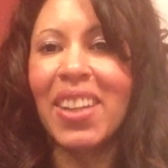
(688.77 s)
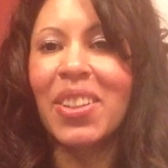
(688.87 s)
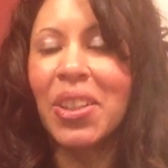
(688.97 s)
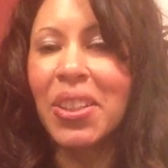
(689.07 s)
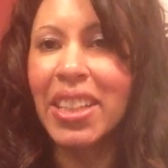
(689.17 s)
a
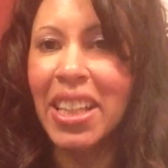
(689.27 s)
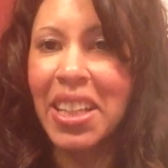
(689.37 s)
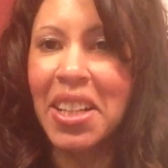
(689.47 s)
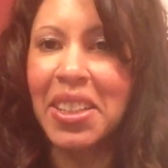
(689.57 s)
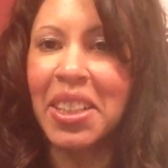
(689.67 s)
girly
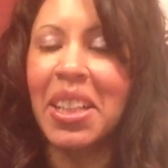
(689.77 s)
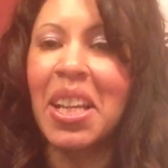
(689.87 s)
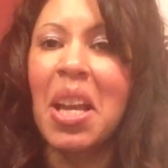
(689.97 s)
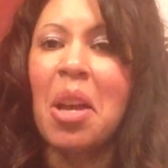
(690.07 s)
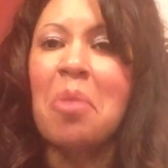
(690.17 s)
color,
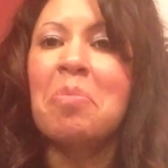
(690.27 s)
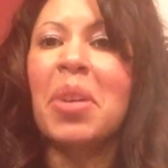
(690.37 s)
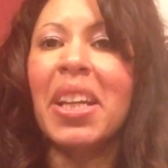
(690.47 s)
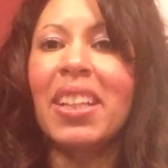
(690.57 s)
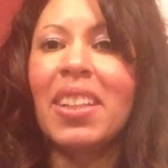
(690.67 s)

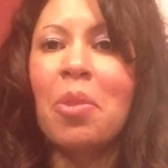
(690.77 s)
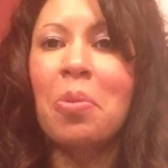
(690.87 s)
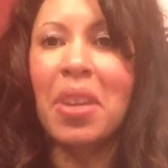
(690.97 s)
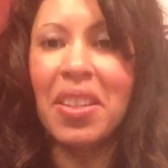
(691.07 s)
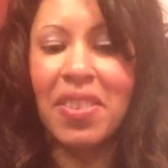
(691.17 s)
but
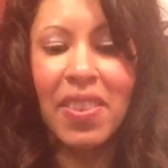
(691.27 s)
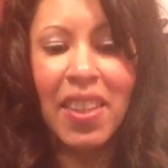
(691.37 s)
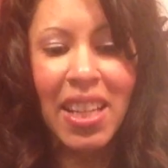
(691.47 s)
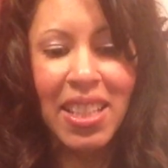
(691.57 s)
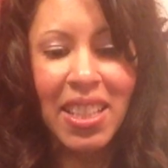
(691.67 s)
with
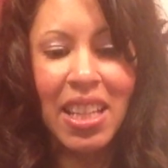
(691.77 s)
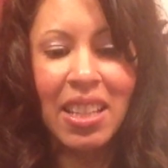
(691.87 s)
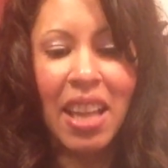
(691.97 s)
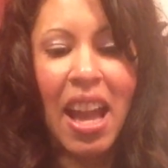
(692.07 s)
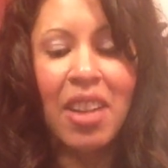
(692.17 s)
this,
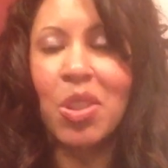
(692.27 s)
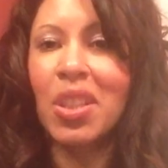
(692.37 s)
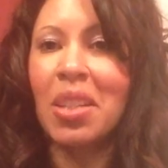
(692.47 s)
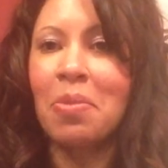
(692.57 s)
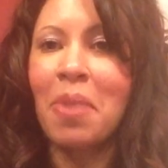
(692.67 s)
it's
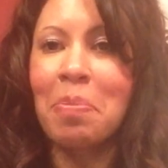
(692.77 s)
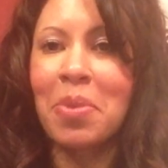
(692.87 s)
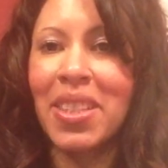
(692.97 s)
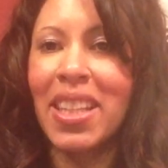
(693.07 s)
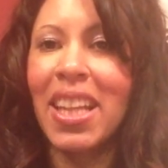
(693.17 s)
actually
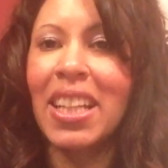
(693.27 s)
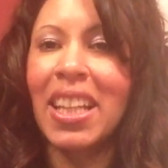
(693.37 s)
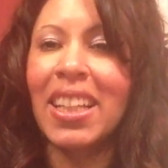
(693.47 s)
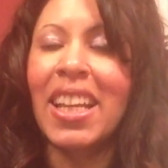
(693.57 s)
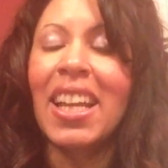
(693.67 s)

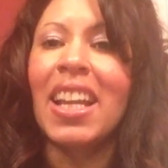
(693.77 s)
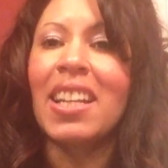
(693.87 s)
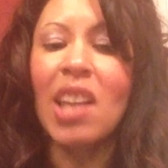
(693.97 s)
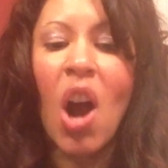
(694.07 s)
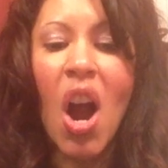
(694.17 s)
representing
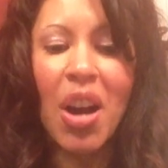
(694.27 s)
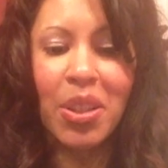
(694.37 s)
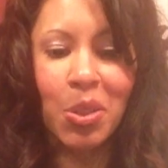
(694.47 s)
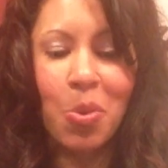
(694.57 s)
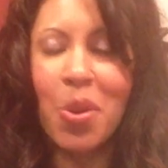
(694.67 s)
his
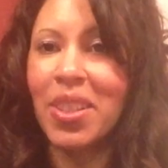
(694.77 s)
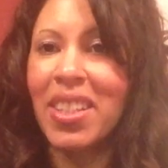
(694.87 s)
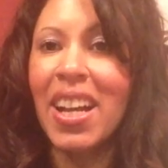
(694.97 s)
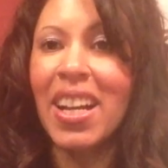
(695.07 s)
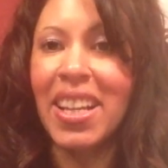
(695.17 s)
heart towards
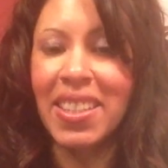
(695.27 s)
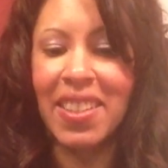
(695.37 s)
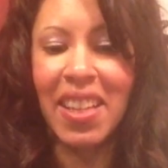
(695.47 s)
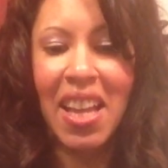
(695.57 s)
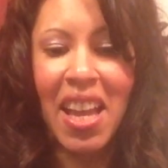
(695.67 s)
us